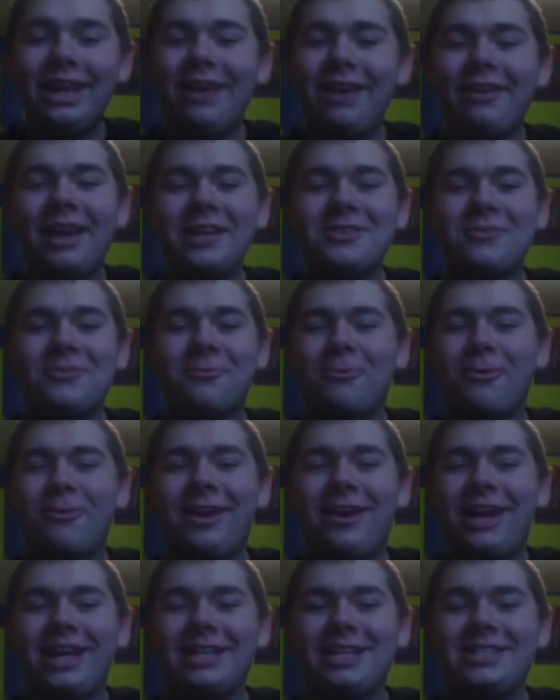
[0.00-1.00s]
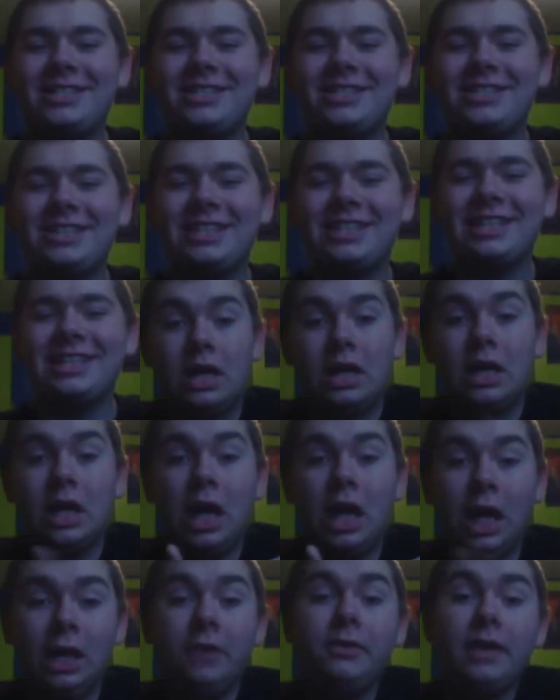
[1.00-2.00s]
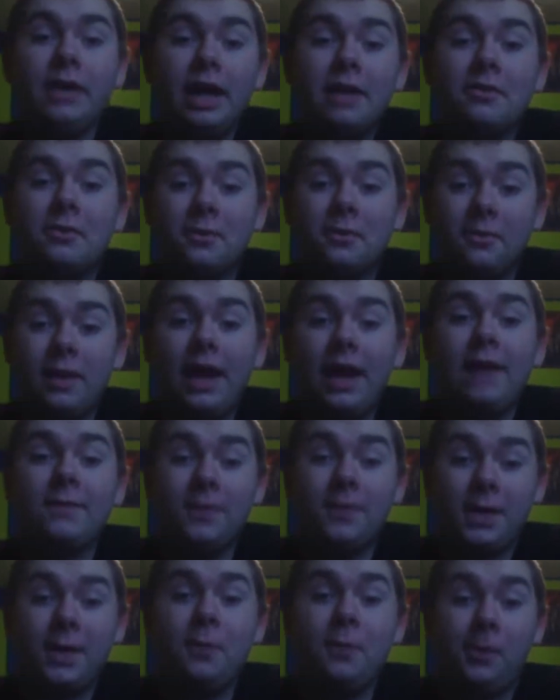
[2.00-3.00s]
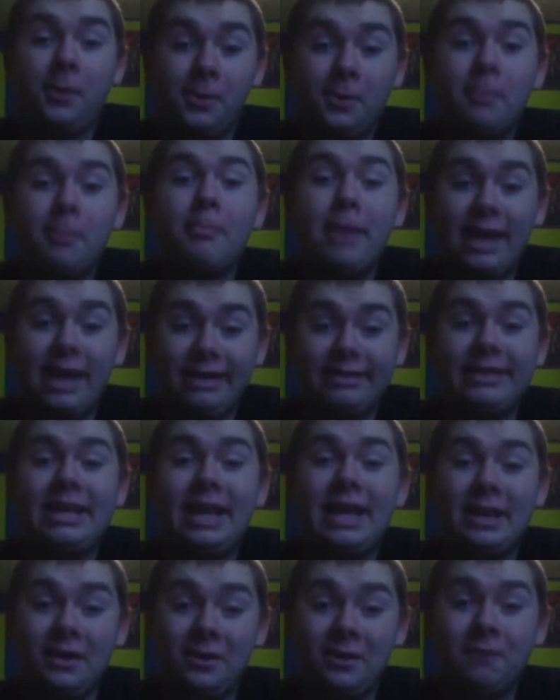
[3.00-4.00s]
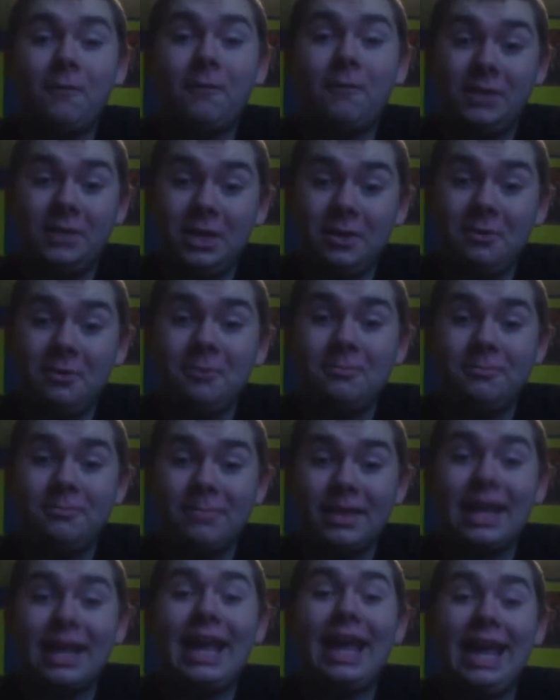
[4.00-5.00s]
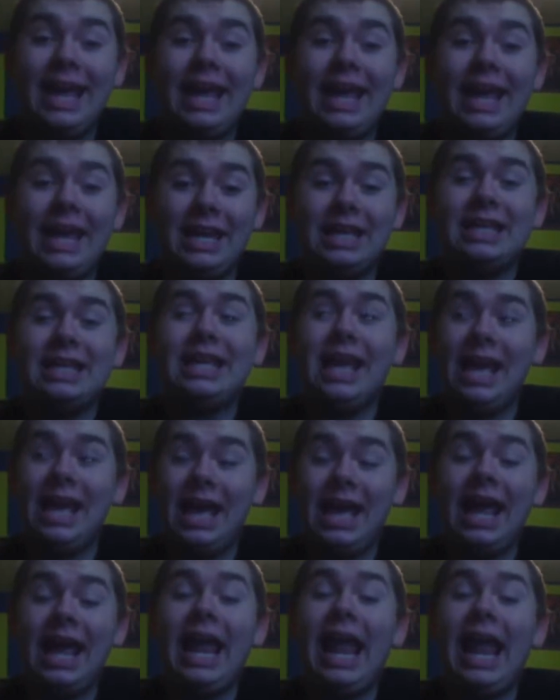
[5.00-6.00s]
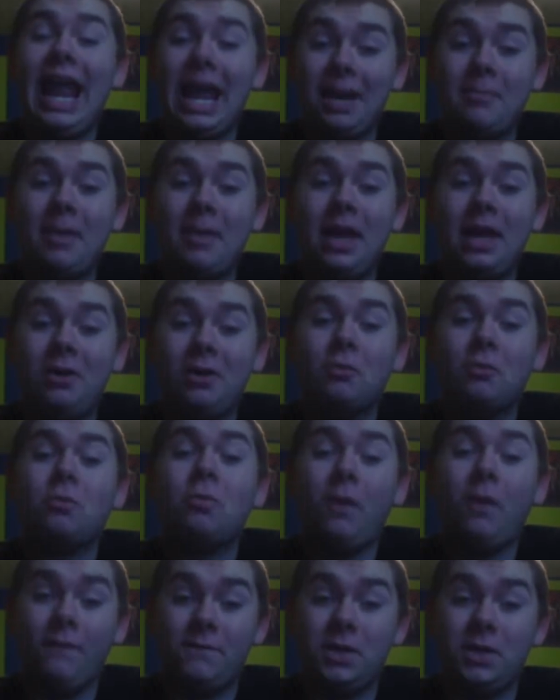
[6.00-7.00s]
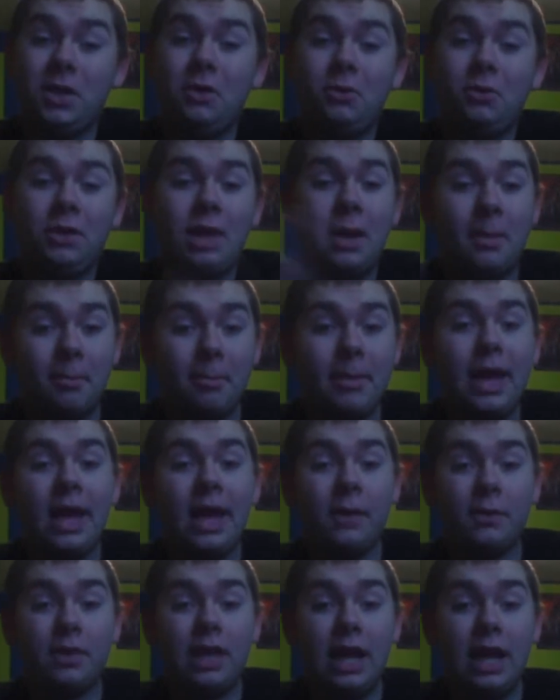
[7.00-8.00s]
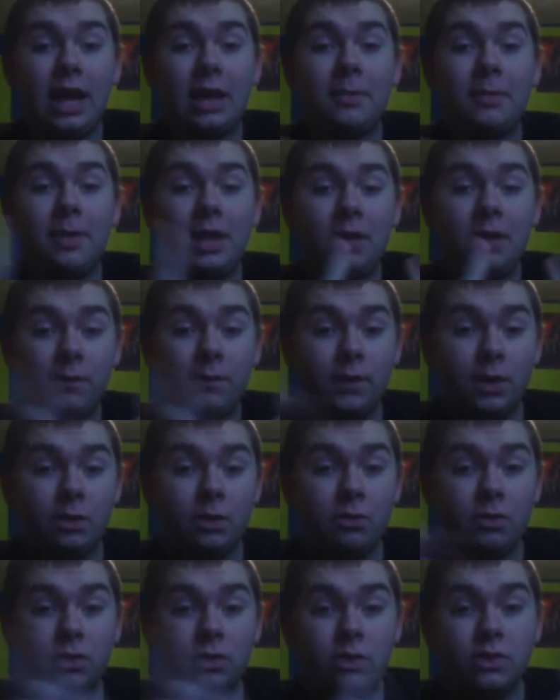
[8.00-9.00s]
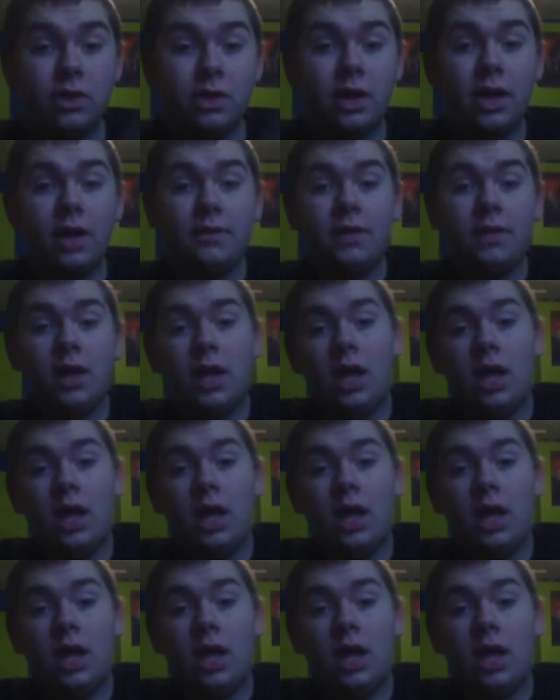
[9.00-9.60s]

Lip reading: hell did I just watch? Hello guys, Survivor here. Welcome back to yet another review. And yeah, anime review. Yeah, I'm back with anime reviews and stuff.